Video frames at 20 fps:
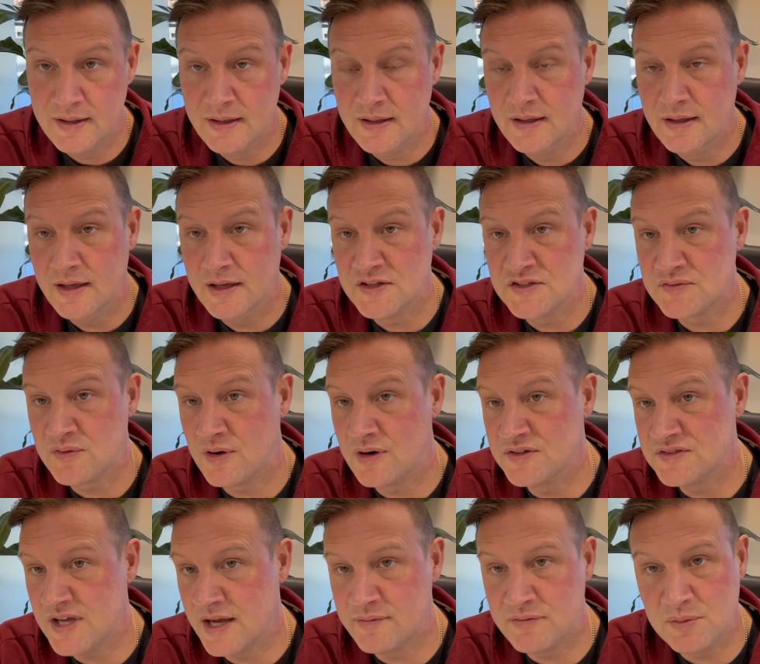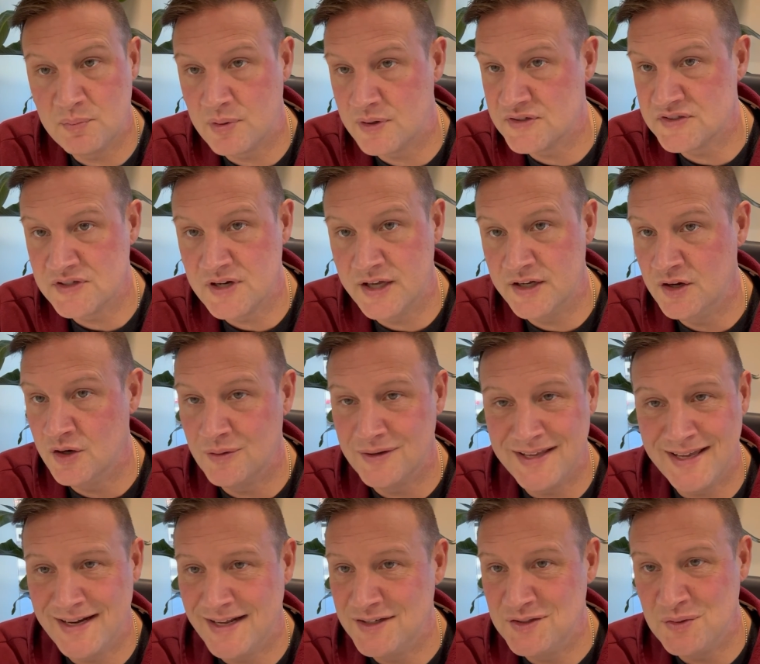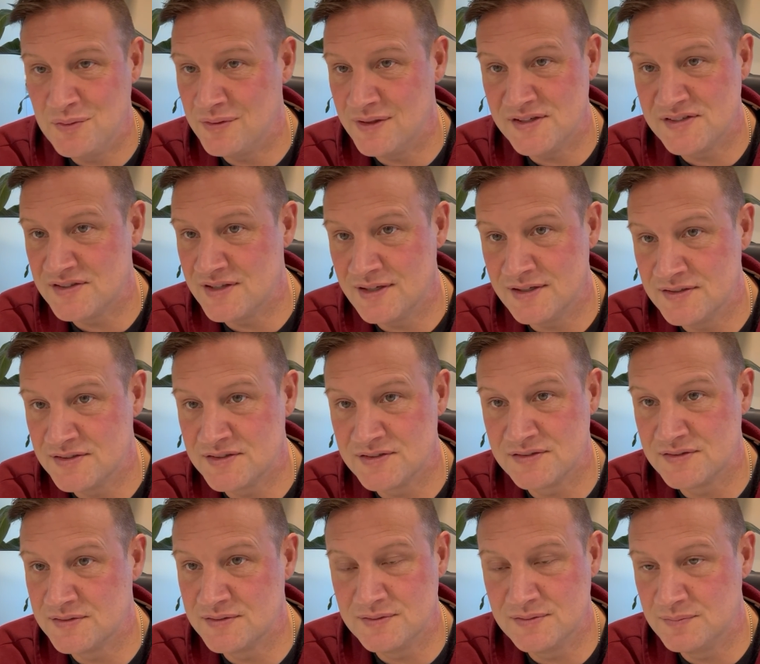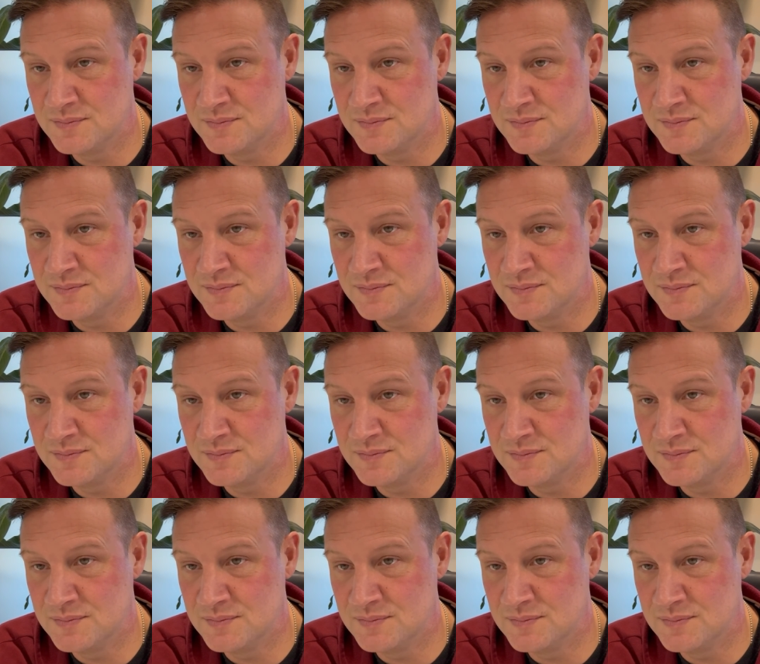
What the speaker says: And as far as every person I know, again, I do these things